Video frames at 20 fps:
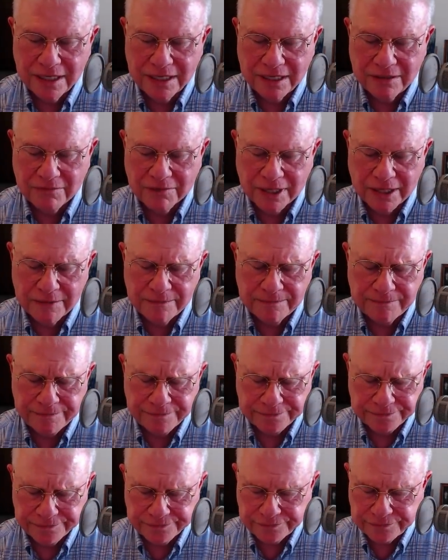Anyway,
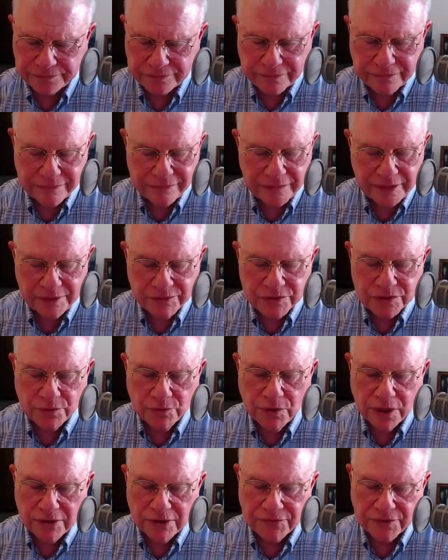it was a
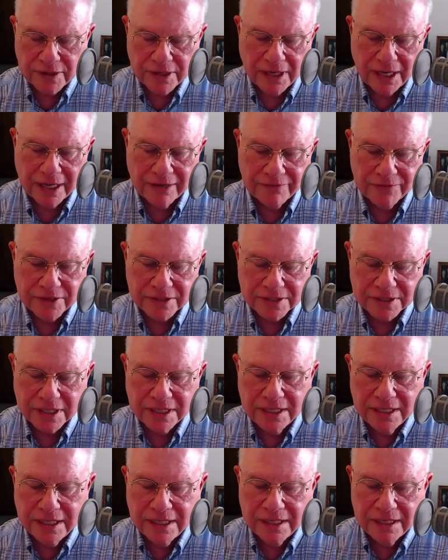wonderful conference.
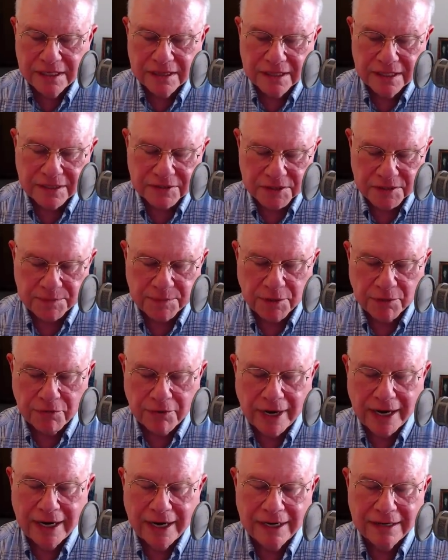There's a
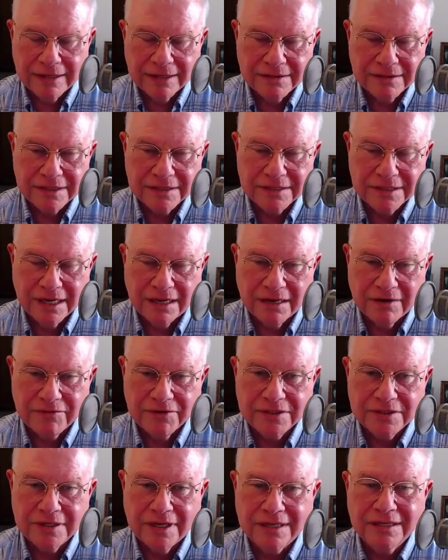parade at this
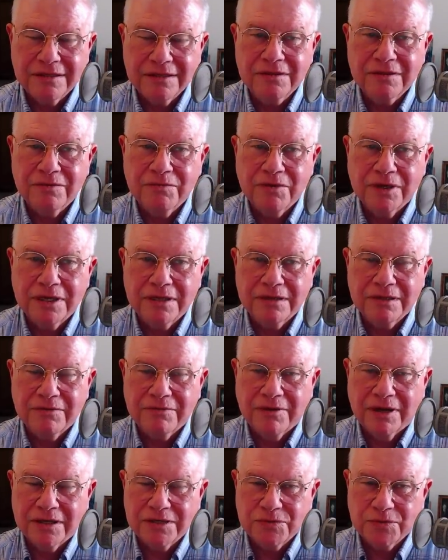conference, like the one at the
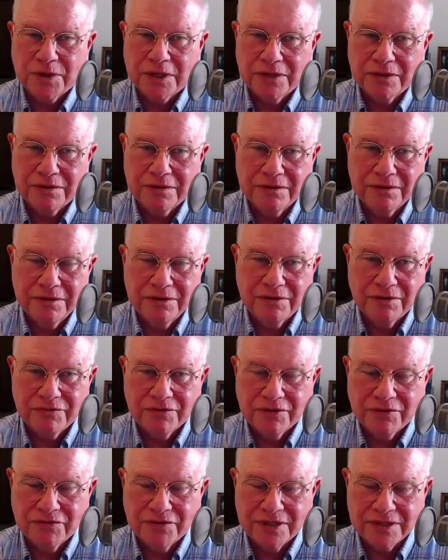Roswell U F
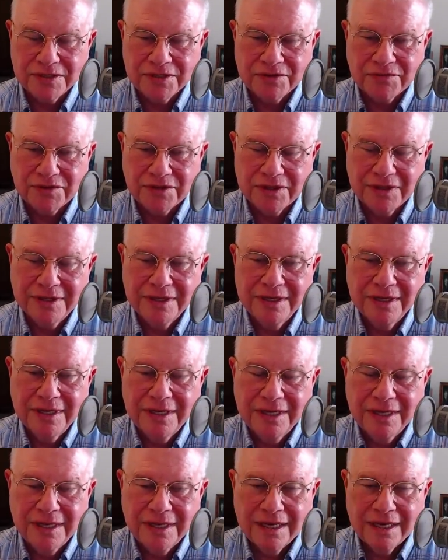O Festival,
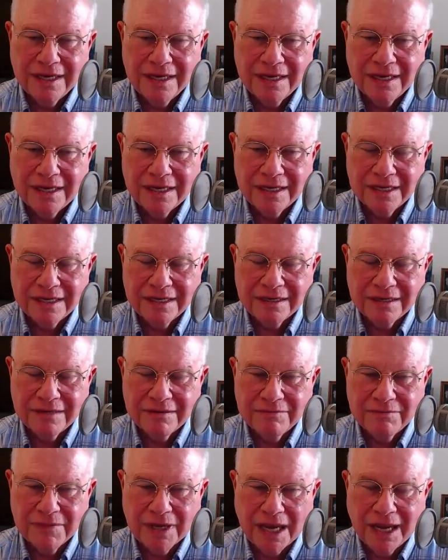and
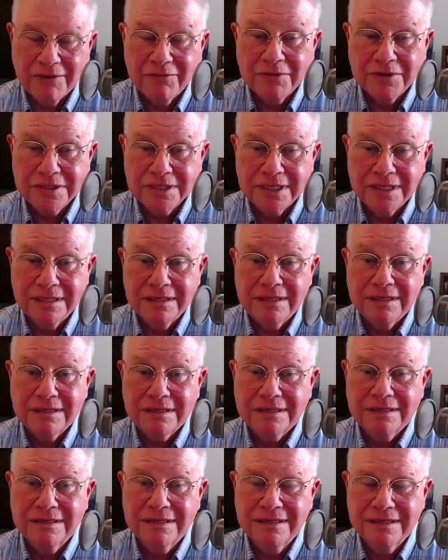um, I was in it.